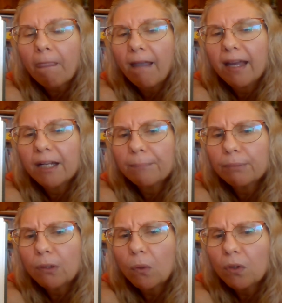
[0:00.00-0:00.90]
And
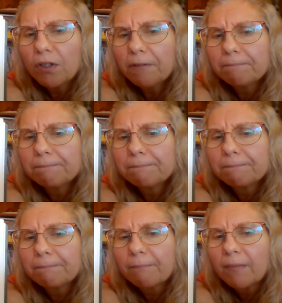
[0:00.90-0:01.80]
implored?
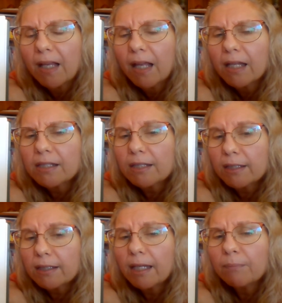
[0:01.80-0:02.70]

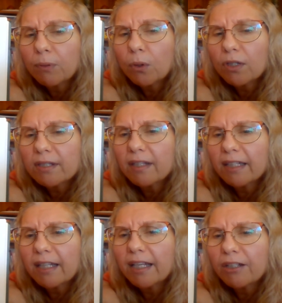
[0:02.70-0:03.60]
Implored is like
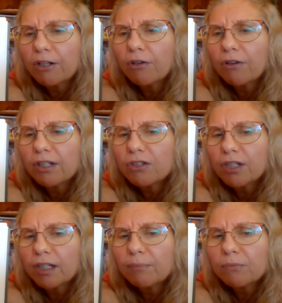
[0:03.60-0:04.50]
encouraged
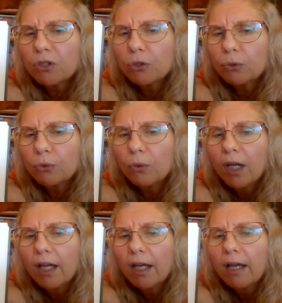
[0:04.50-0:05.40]
him to
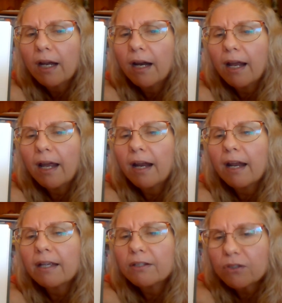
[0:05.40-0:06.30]

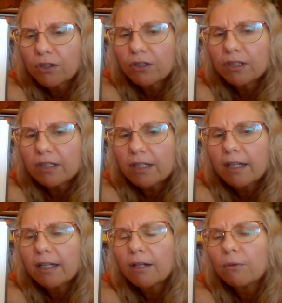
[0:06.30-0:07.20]
exert,
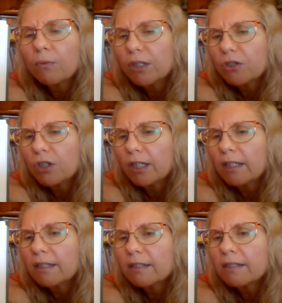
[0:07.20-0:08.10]
which
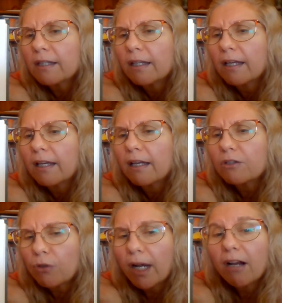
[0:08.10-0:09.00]
is
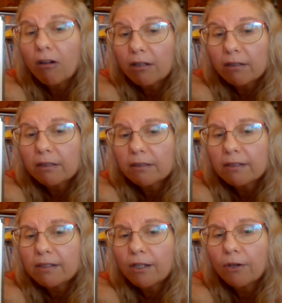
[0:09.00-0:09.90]
try harder.
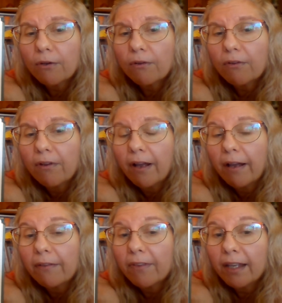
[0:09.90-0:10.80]
So
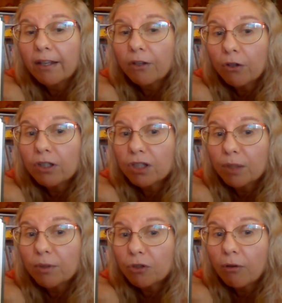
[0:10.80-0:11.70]
they encouraged him
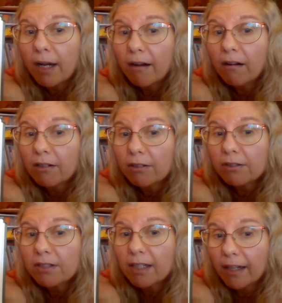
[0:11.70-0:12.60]
to try harder
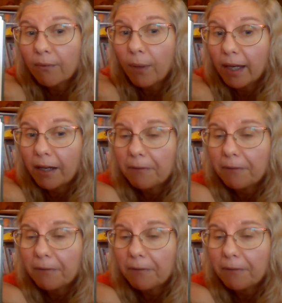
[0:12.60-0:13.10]
to get away